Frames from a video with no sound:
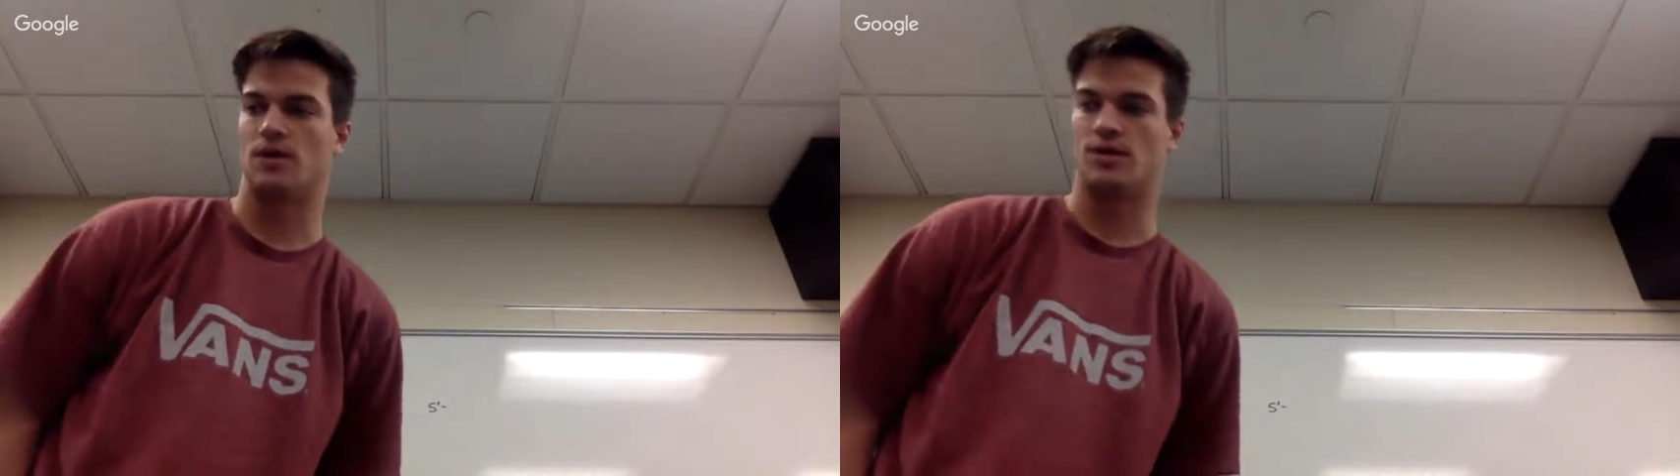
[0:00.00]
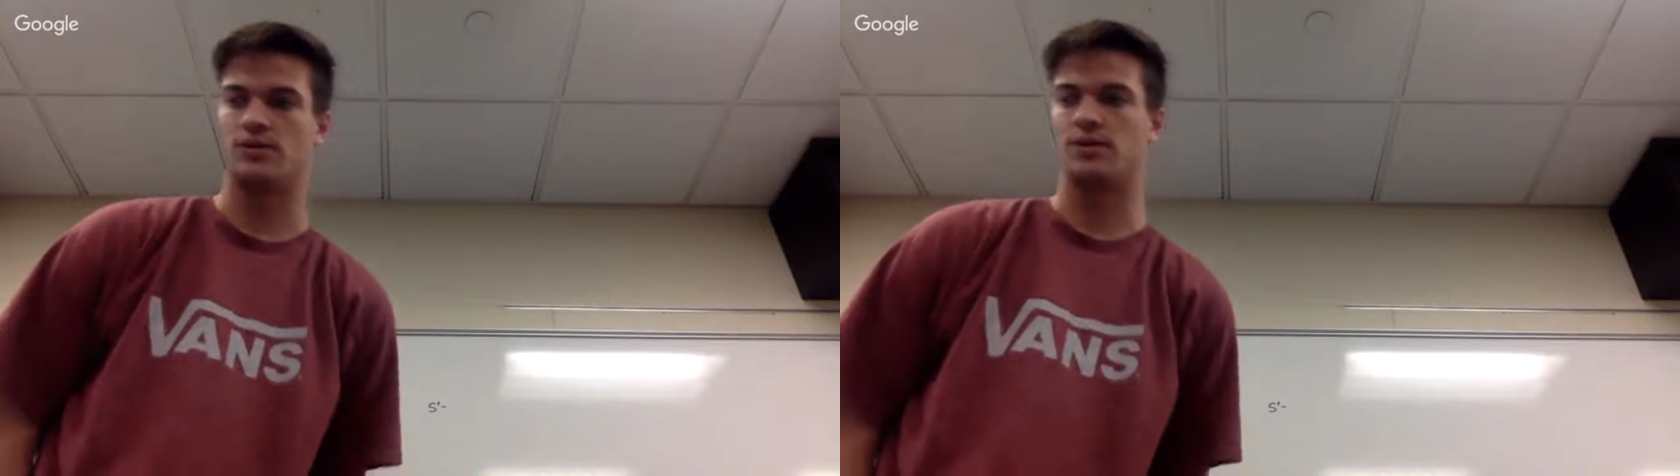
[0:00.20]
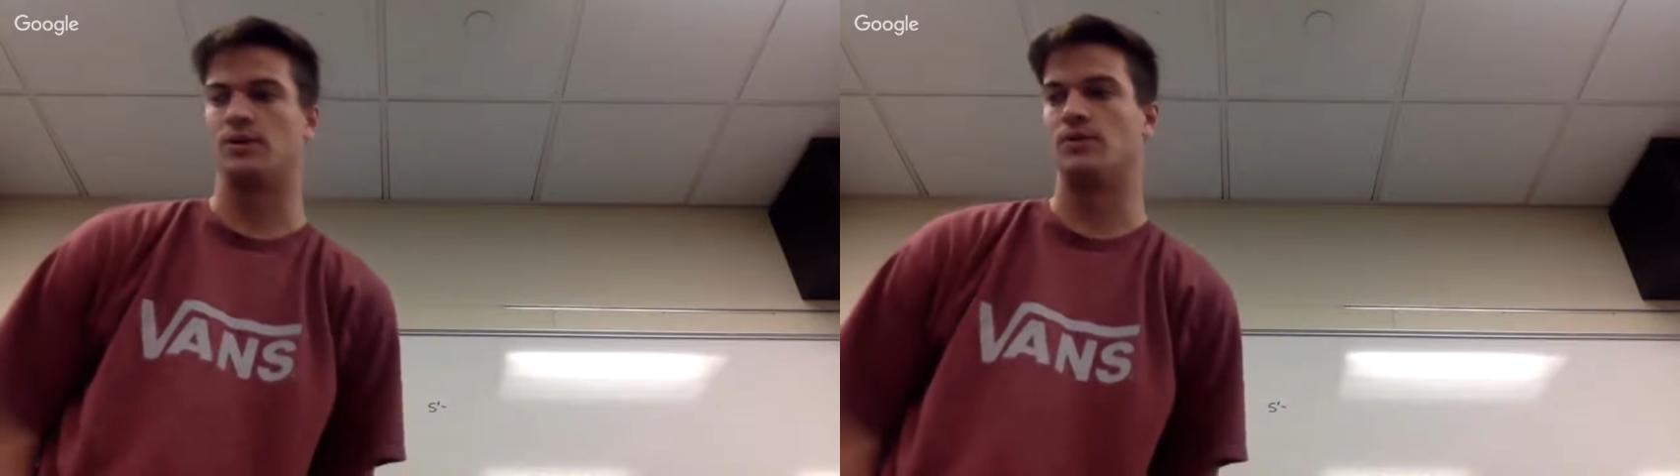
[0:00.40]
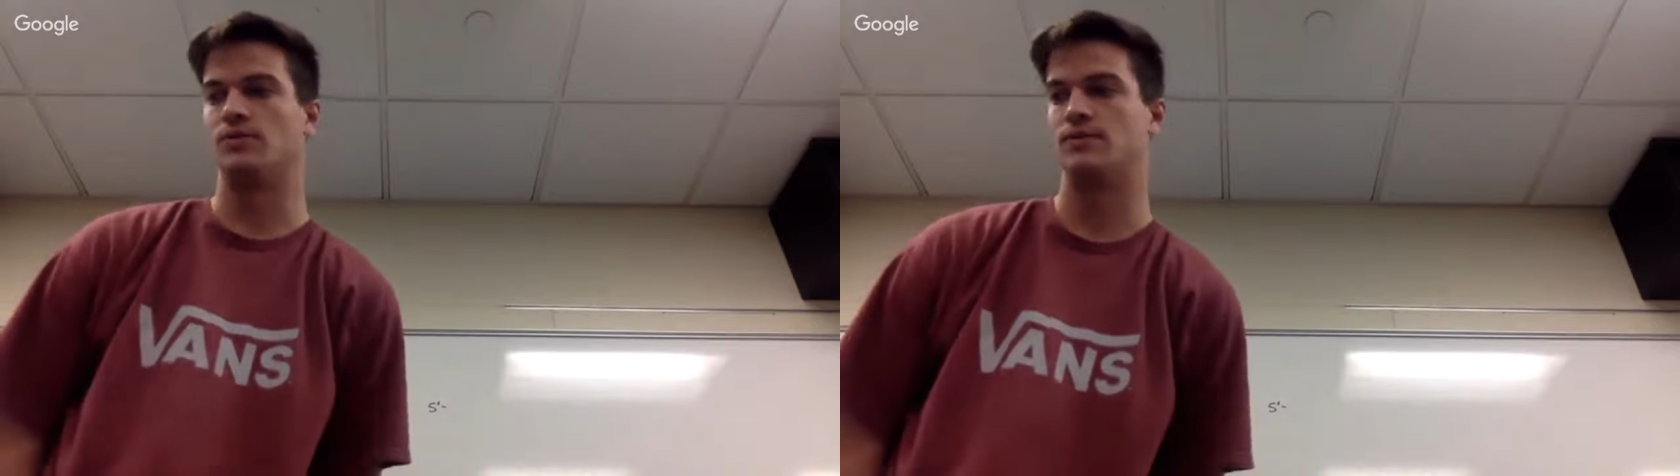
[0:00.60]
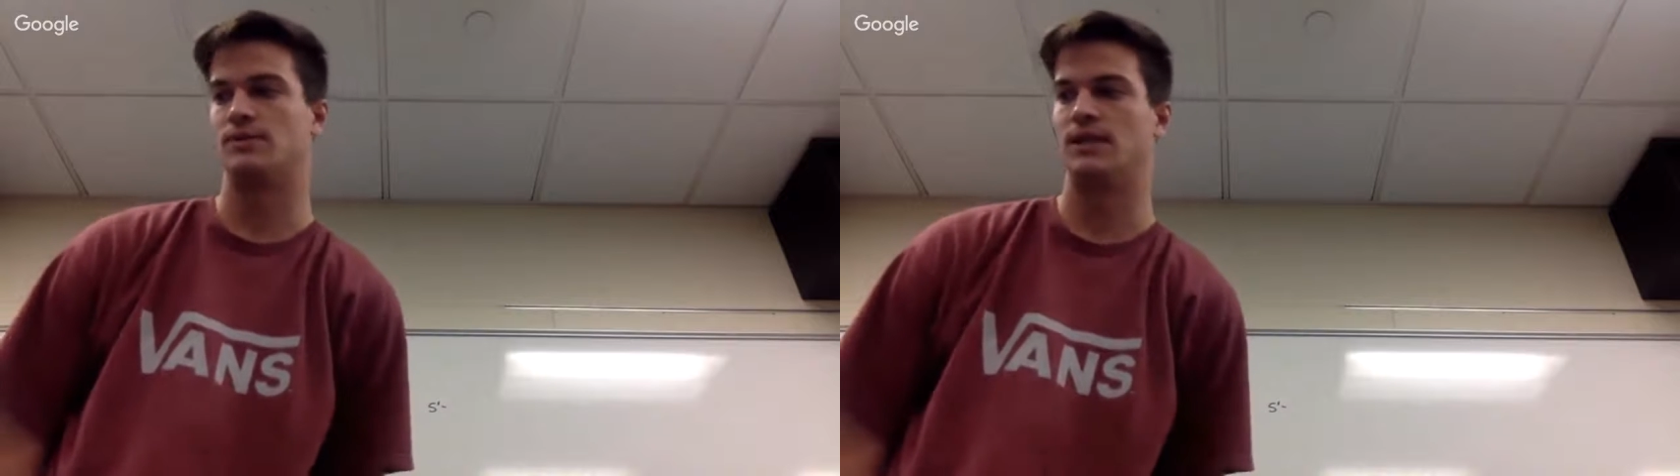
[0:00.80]

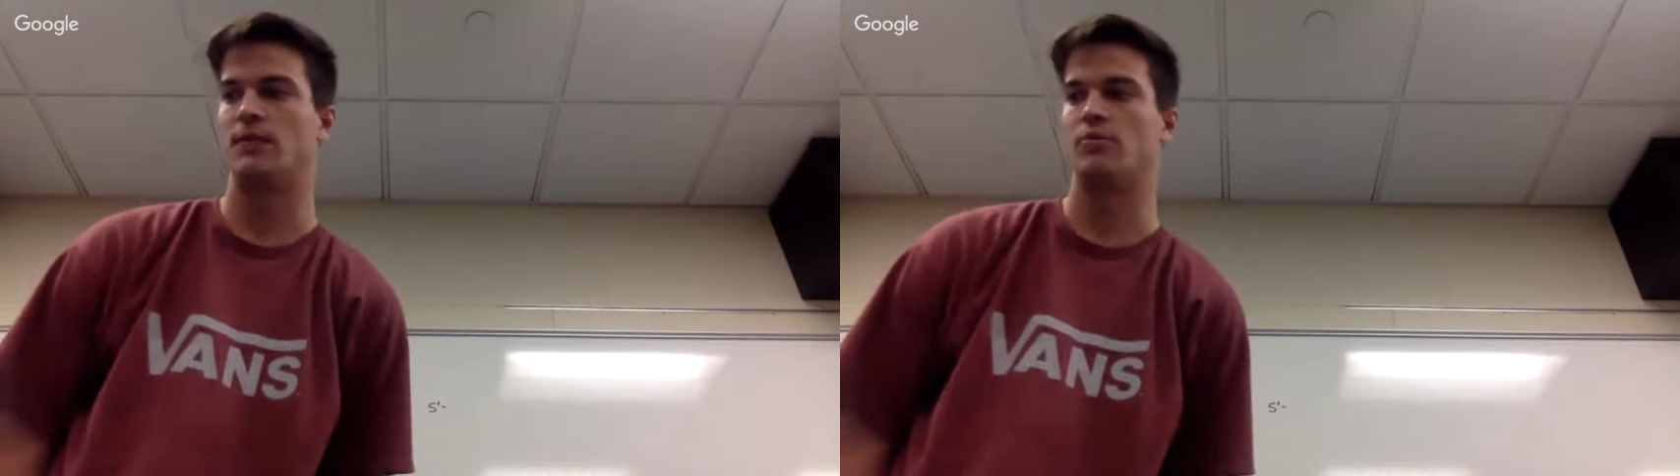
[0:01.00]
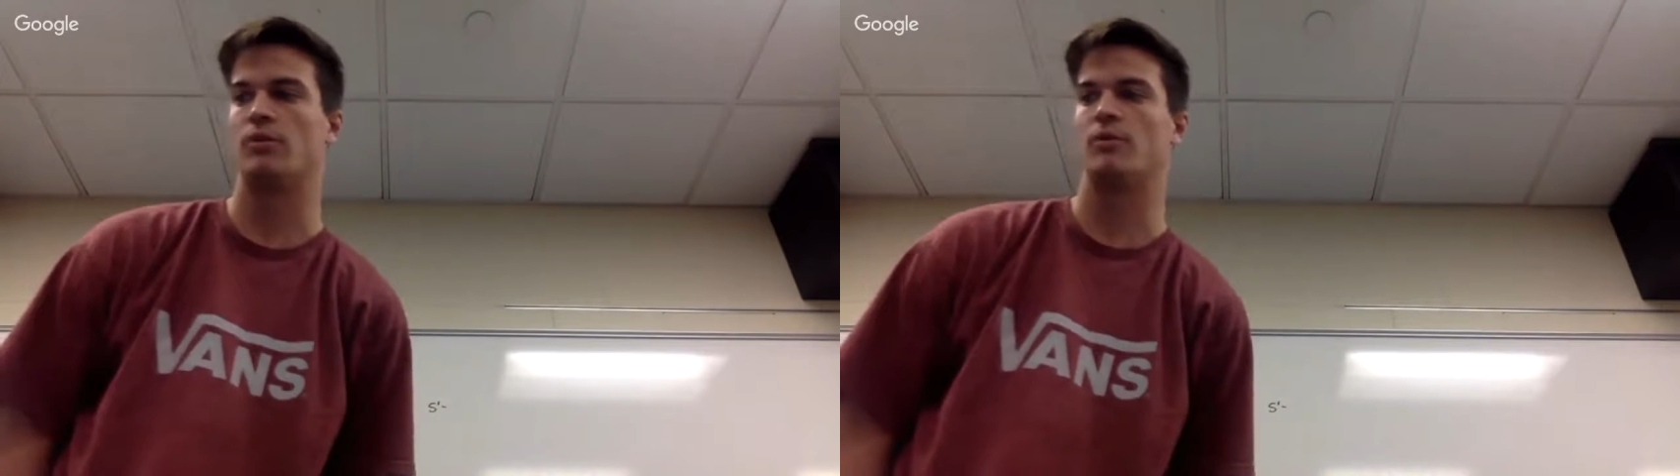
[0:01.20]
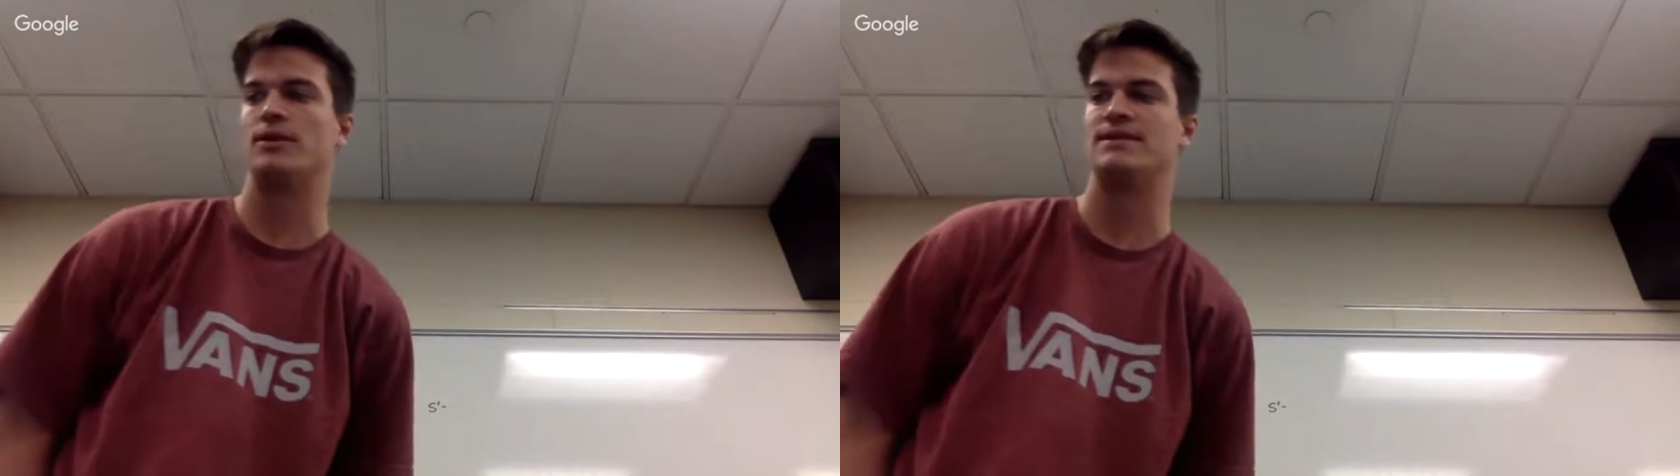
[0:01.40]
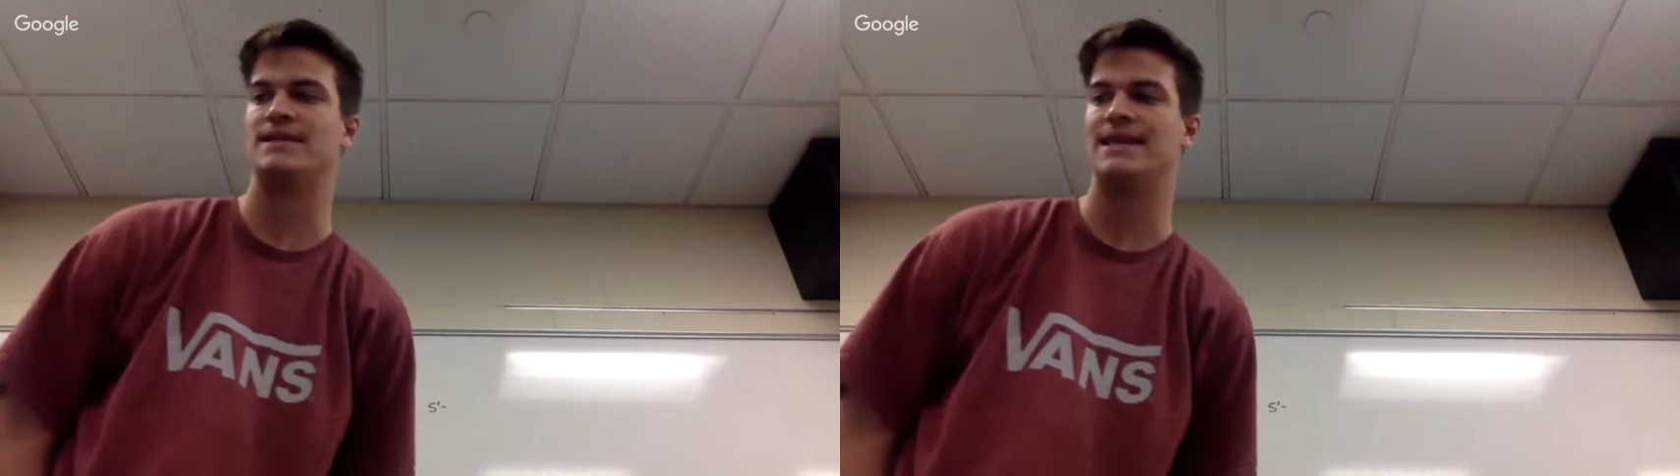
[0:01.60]
also DNA polymerase